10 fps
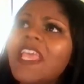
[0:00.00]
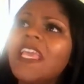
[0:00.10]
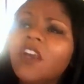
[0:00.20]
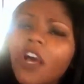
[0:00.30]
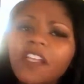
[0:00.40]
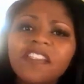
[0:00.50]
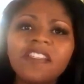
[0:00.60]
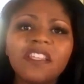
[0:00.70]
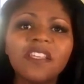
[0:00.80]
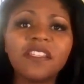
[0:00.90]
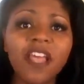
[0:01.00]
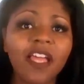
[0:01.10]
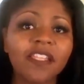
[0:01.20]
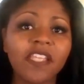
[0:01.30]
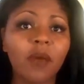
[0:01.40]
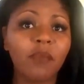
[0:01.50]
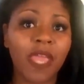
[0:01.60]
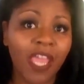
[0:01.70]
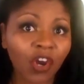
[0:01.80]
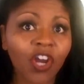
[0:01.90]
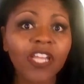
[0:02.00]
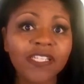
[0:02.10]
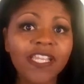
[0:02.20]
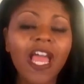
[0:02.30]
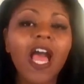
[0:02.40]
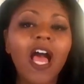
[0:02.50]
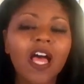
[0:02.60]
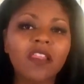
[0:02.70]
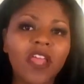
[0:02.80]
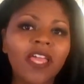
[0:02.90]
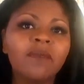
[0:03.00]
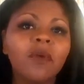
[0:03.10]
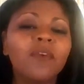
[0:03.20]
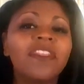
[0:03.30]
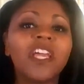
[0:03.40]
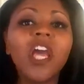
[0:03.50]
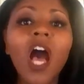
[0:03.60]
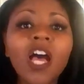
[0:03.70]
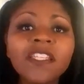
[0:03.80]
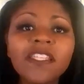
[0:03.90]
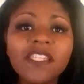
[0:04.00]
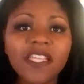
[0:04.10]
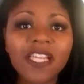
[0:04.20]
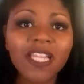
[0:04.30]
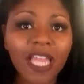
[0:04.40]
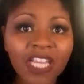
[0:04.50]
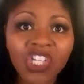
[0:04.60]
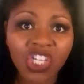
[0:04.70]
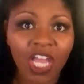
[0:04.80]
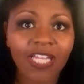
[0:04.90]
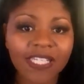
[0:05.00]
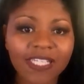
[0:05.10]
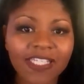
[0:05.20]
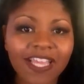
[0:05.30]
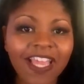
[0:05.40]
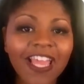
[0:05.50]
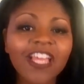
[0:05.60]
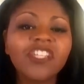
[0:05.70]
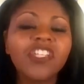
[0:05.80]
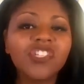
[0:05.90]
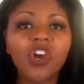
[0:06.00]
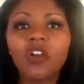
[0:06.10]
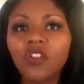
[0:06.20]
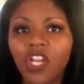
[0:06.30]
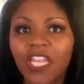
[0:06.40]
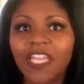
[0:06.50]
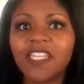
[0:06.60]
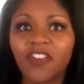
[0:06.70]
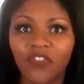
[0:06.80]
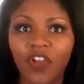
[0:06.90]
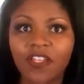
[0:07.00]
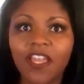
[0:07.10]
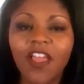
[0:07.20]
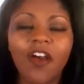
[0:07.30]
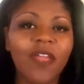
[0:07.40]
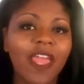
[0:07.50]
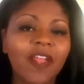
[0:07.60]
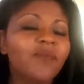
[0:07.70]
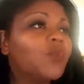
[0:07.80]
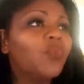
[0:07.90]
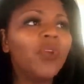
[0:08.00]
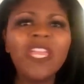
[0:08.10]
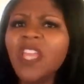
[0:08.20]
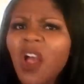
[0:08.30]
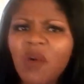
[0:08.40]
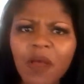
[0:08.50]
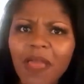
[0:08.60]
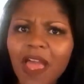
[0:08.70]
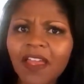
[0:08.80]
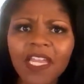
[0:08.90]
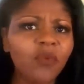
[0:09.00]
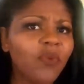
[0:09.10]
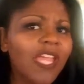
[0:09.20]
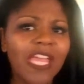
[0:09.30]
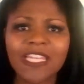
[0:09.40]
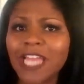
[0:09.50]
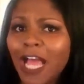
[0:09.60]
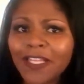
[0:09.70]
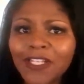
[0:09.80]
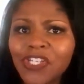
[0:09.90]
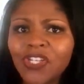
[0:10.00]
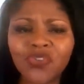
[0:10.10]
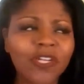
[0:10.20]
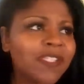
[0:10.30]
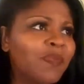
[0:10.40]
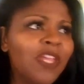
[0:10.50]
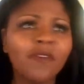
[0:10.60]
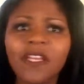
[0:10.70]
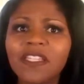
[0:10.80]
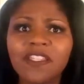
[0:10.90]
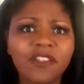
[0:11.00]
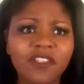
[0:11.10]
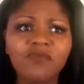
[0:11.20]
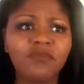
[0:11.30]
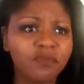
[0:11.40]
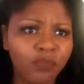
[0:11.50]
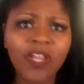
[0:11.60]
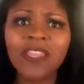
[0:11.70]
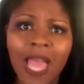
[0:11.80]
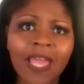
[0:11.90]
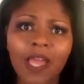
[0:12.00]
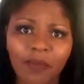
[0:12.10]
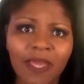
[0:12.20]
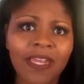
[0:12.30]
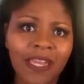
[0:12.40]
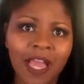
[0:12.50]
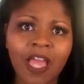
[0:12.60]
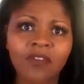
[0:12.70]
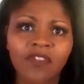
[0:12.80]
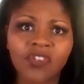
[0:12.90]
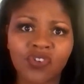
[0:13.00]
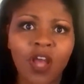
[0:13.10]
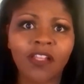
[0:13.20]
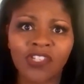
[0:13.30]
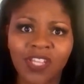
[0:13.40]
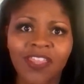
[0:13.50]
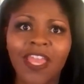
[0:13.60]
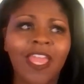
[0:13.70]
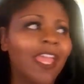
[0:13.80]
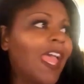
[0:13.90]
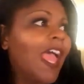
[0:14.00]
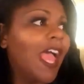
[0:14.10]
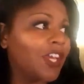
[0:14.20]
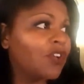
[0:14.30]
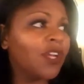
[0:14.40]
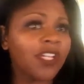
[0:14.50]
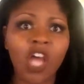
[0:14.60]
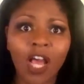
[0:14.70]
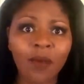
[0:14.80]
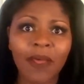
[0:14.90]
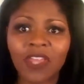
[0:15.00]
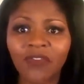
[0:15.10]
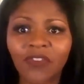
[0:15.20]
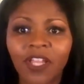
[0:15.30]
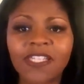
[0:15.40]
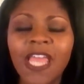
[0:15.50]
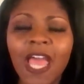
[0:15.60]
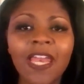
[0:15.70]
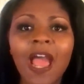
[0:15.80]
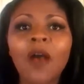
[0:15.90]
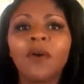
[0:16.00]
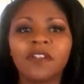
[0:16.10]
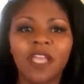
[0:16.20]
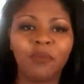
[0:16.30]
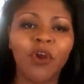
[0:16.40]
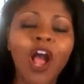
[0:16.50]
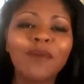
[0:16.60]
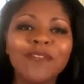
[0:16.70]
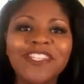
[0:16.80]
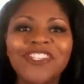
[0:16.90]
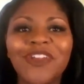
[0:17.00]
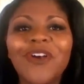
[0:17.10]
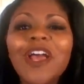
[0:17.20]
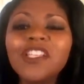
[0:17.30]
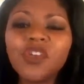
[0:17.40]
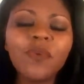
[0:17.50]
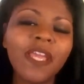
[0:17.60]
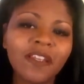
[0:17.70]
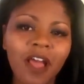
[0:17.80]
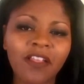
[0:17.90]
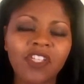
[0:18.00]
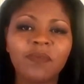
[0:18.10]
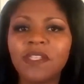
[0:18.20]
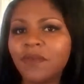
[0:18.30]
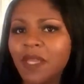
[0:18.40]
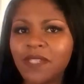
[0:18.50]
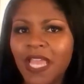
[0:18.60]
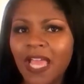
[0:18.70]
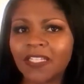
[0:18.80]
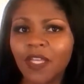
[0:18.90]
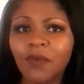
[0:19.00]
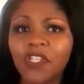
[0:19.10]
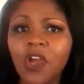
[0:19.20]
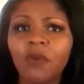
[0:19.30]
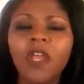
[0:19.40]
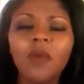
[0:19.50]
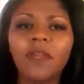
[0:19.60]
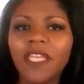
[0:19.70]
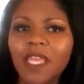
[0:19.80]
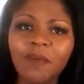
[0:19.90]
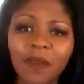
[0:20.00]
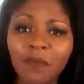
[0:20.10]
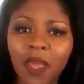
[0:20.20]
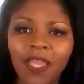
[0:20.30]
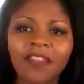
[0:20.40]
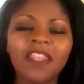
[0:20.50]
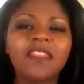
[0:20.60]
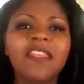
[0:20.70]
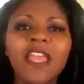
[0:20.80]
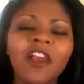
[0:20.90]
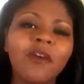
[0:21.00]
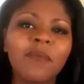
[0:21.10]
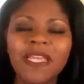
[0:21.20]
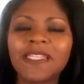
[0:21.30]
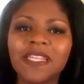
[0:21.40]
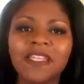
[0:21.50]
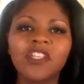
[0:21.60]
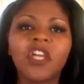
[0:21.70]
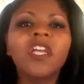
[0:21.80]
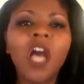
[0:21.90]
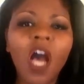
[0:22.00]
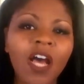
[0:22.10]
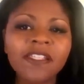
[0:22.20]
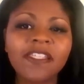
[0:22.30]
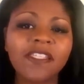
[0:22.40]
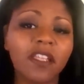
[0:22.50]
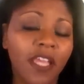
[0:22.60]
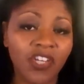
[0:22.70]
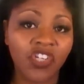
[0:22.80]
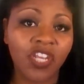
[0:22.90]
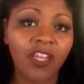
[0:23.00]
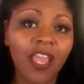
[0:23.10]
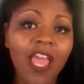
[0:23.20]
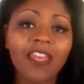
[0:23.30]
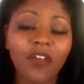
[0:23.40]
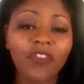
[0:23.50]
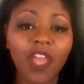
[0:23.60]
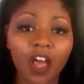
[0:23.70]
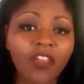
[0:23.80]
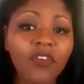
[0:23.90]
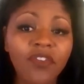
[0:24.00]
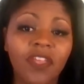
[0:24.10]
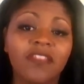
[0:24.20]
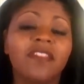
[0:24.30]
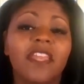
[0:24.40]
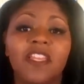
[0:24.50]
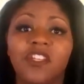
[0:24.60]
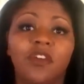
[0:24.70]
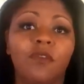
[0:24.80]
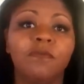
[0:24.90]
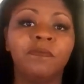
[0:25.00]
it causes the sun's apparent alignment with the constellations to start looking different. Okay? We know about it, we acknowledge it. Trust me, you could bring that up at any kind of astrology thing and you're going to talk about that for like 10 hours, I promise you. So we acknowledge it, but sometimes they act like we don't. But keep in mind that they're basing this on constellation. Now, the other thing that they do